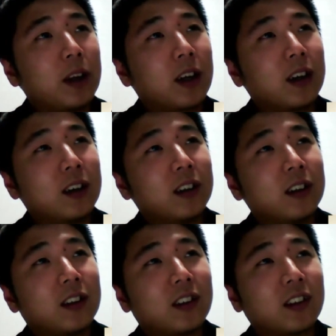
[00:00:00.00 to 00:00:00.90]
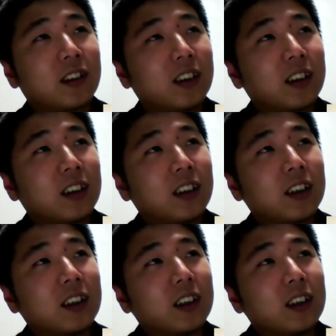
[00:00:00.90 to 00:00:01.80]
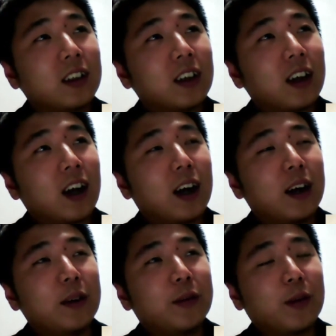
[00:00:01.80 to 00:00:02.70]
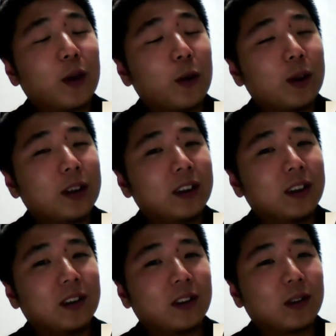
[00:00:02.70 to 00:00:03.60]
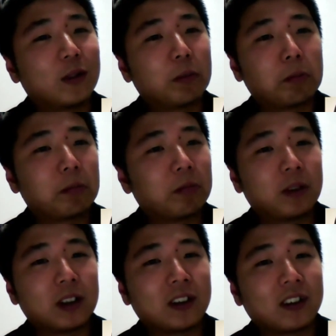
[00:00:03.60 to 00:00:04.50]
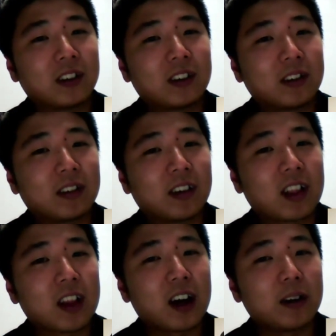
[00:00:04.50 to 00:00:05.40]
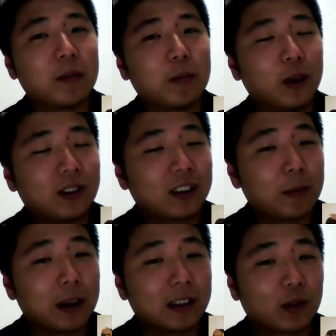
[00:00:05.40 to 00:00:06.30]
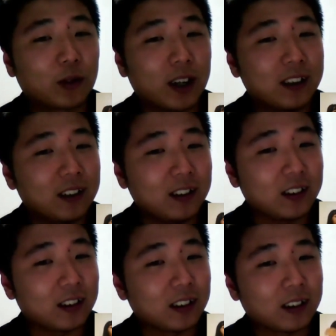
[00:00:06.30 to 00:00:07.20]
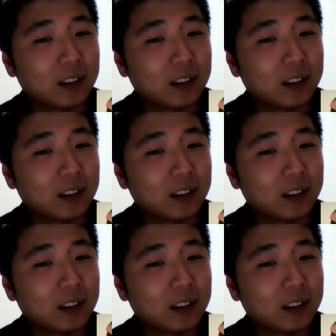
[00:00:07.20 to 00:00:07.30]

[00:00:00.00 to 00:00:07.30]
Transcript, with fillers: because I've always just thought most of them as friends.